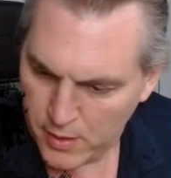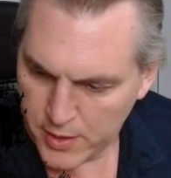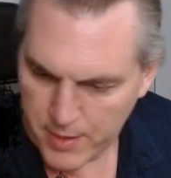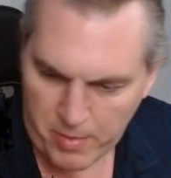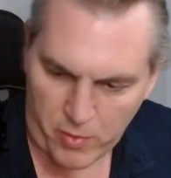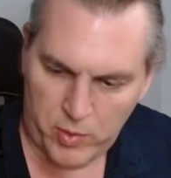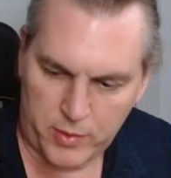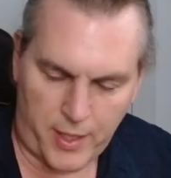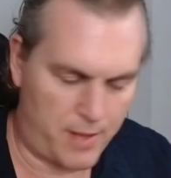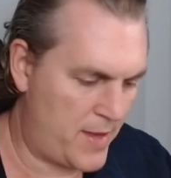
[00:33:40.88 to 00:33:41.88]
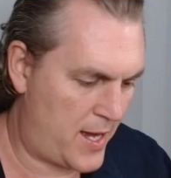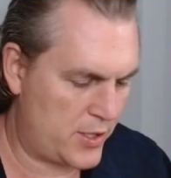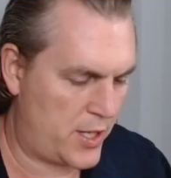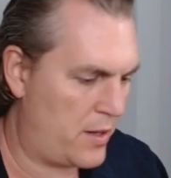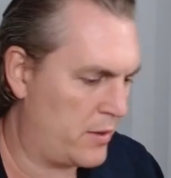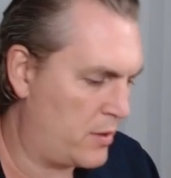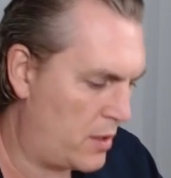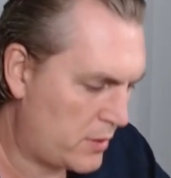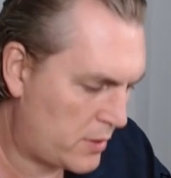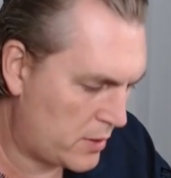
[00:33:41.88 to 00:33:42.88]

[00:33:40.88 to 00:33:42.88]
but we will keep that Shadow Cloak.